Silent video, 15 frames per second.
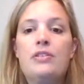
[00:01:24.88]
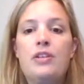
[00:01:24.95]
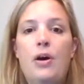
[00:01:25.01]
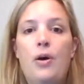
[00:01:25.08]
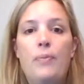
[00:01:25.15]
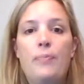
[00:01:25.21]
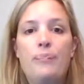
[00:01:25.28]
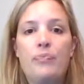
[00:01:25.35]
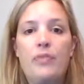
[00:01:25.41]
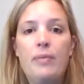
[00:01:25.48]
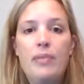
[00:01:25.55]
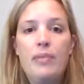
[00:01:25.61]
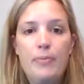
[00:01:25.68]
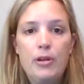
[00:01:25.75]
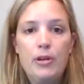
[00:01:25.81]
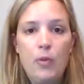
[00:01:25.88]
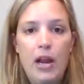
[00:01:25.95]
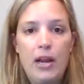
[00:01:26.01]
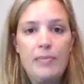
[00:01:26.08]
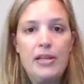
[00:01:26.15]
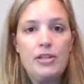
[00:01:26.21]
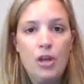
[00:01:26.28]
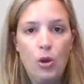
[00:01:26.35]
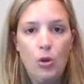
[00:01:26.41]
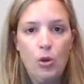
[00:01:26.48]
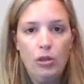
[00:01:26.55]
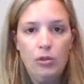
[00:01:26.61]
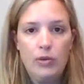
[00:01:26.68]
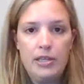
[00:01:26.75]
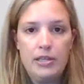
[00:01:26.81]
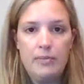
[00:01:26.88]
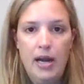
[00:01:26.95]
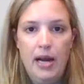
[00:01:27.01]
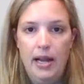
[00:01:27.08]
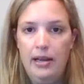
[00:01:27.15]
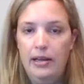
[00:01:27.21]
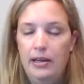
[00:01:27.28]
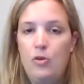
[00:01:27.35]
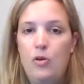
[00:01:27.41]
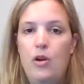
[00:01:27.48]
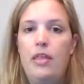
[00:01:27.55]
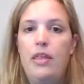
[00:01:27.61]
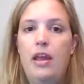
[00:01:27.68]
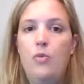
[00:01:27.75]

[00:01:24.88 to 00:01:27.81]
So, people don't want to be told what to buy anymore.